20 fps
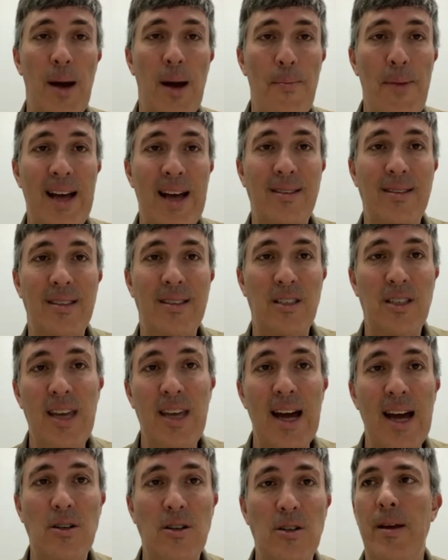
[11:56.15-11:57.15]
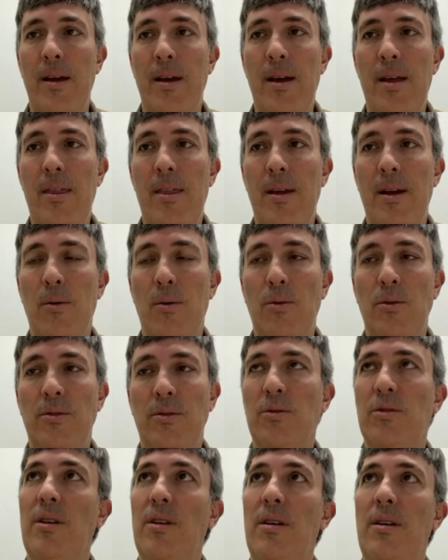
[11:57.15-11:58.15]
past the sketch. And there
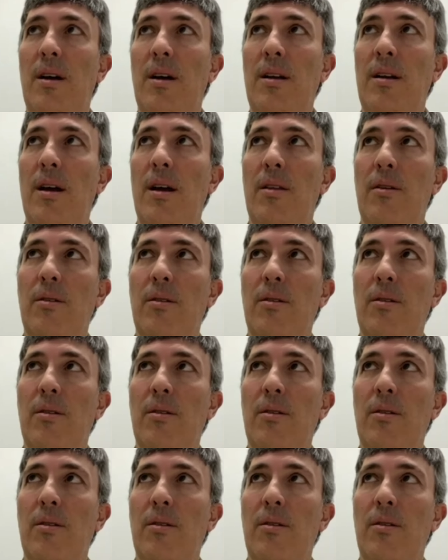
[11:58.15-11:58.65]
was another,